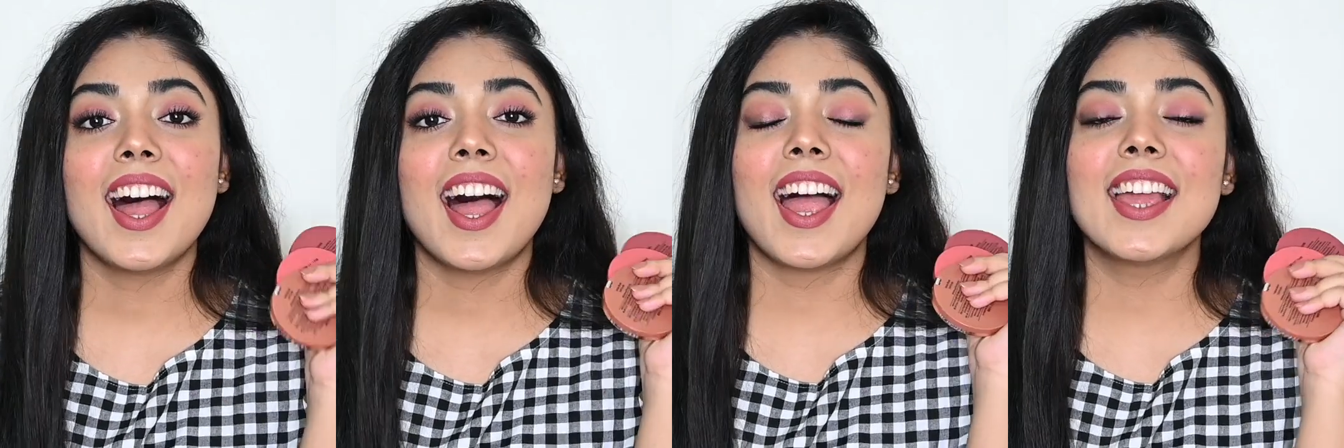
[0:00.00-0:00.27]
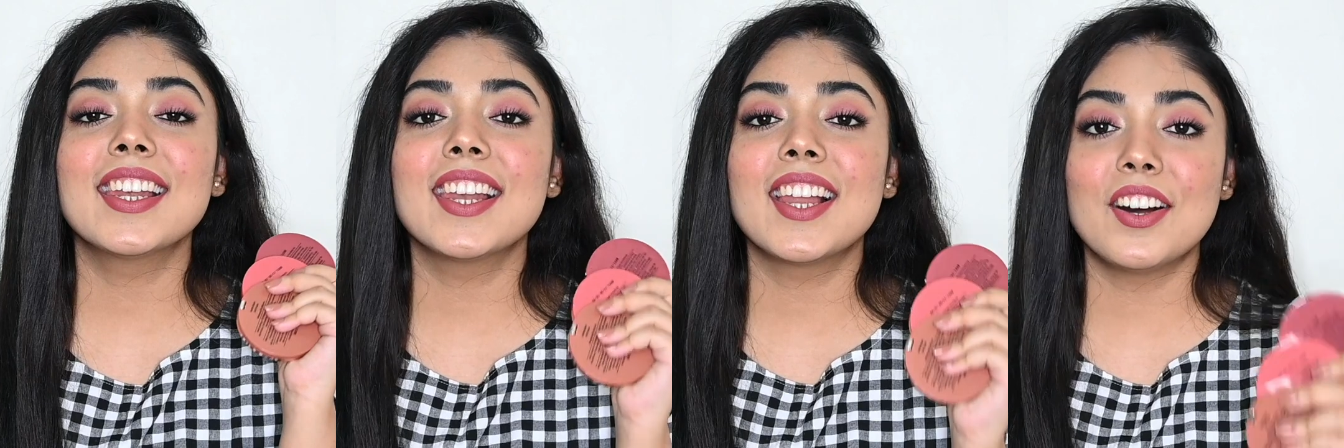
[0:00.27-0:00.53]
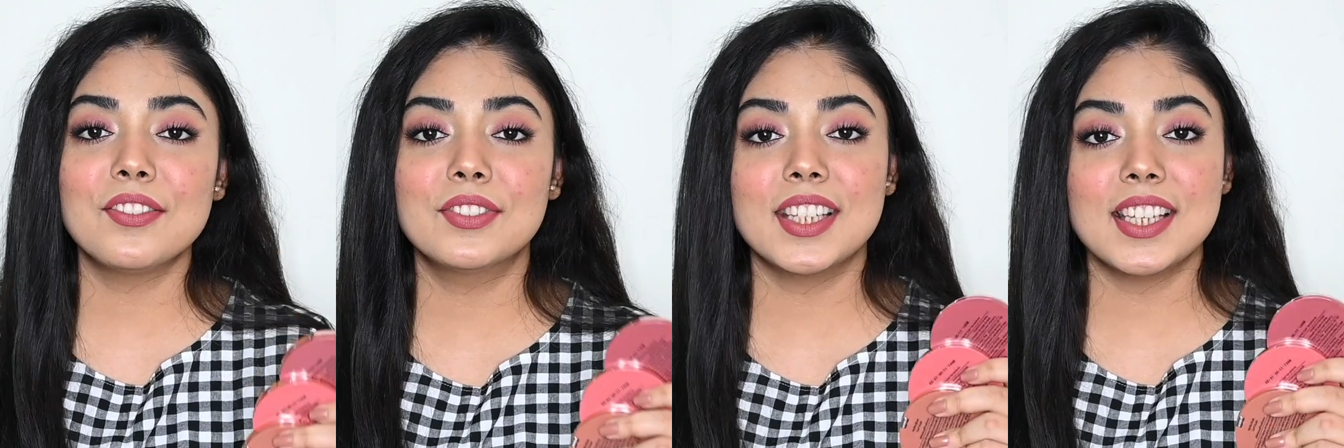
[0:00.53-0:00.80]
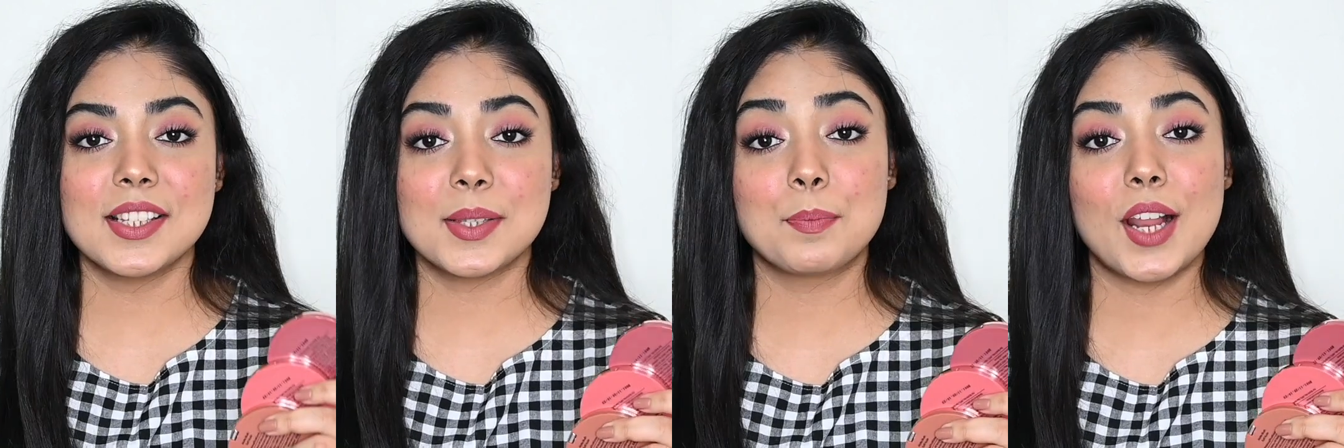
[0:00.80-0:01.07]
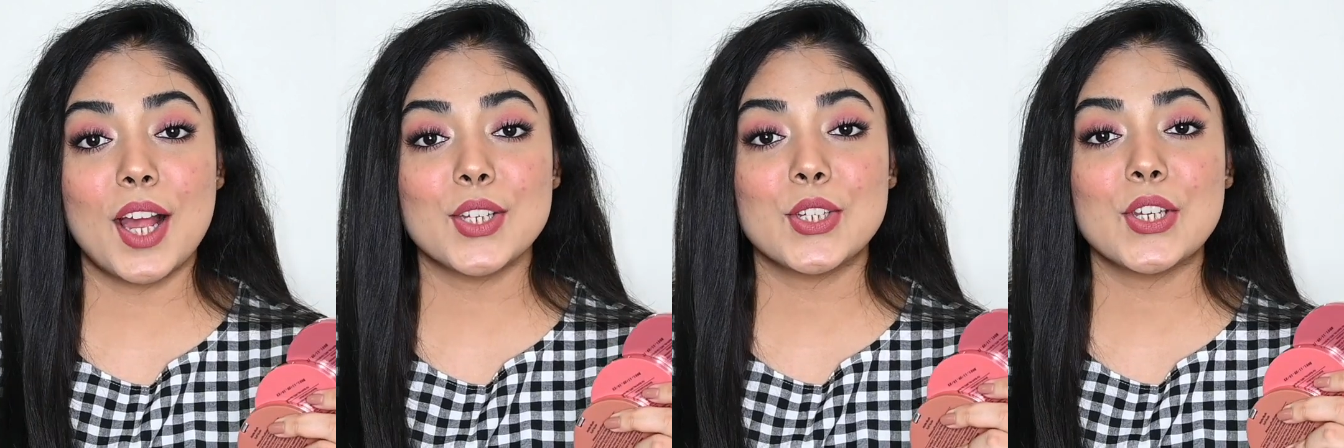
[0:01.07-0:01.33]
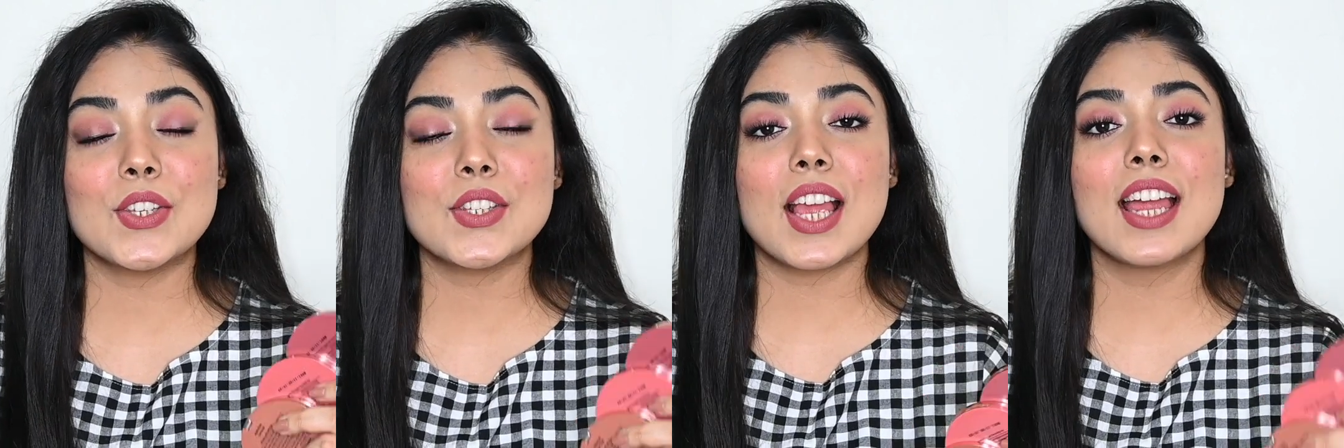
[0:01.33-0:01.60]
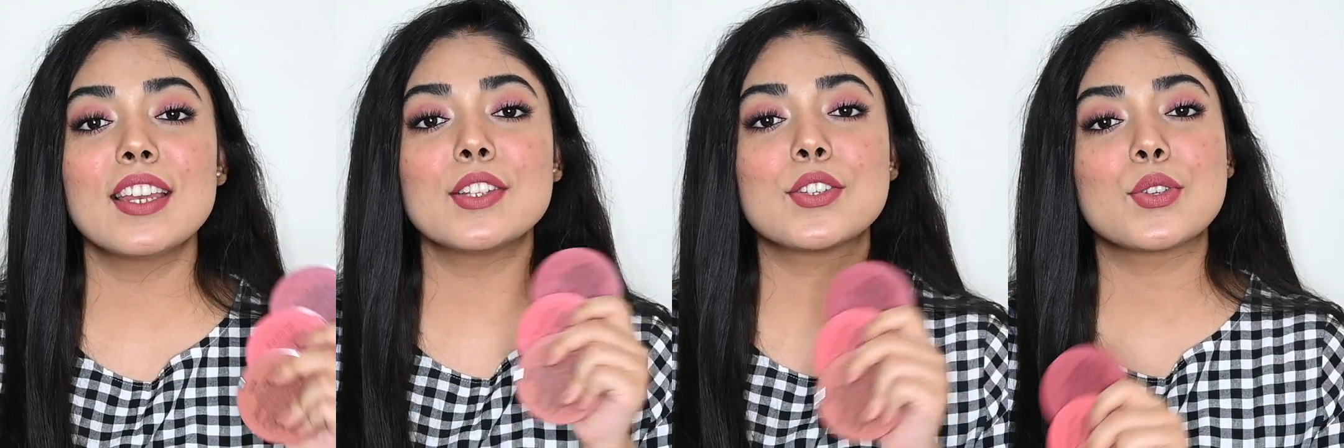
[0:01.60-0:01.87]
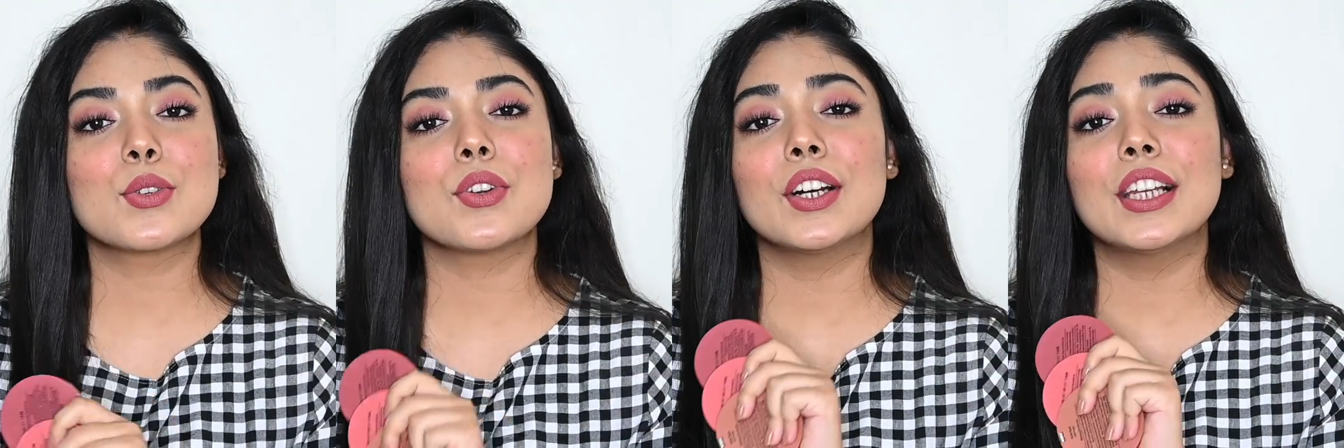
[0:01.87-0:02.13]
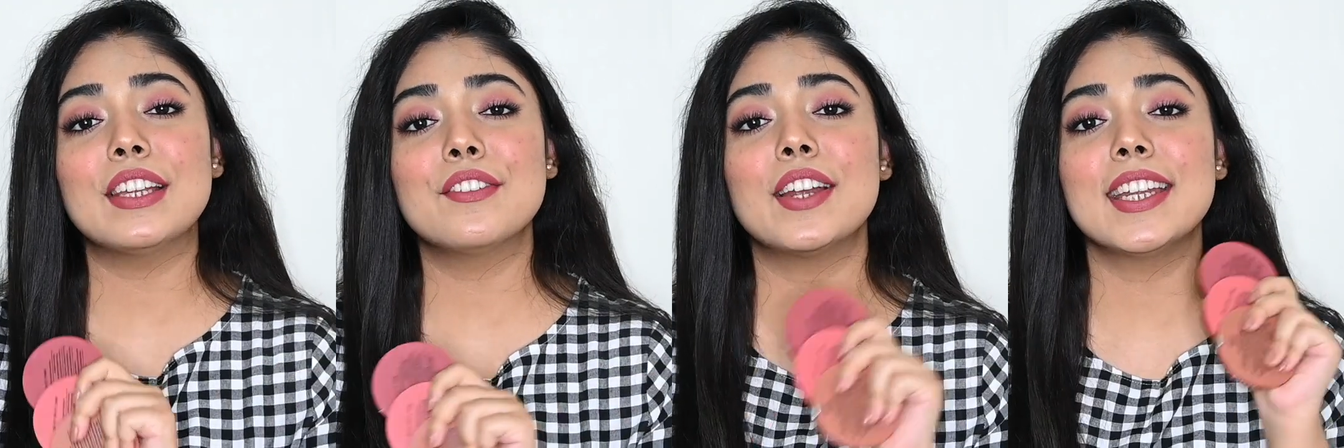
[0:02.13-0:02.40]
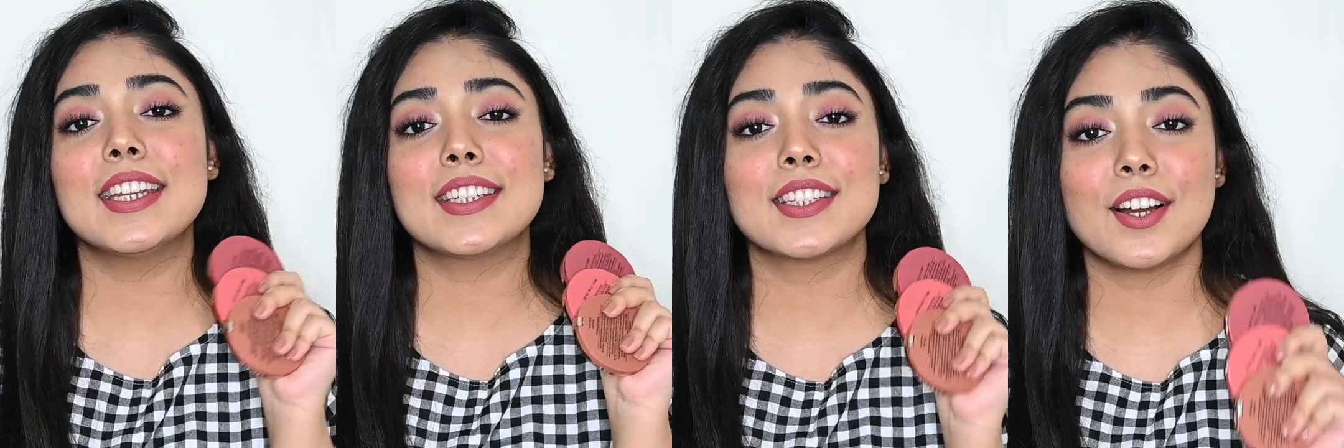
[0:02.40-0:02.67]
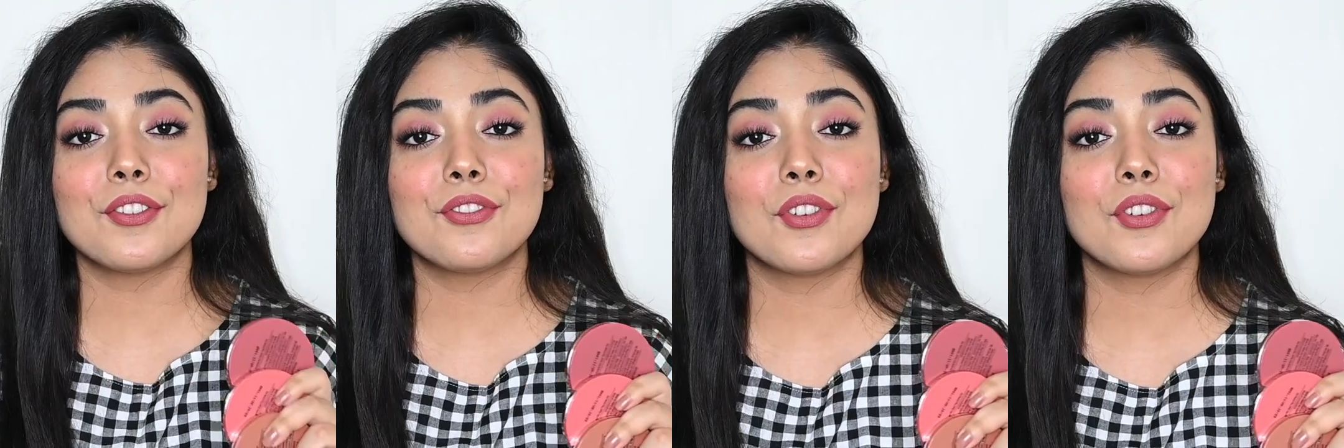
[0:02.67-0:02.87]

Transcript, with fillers: I love these blushes and it's really very tough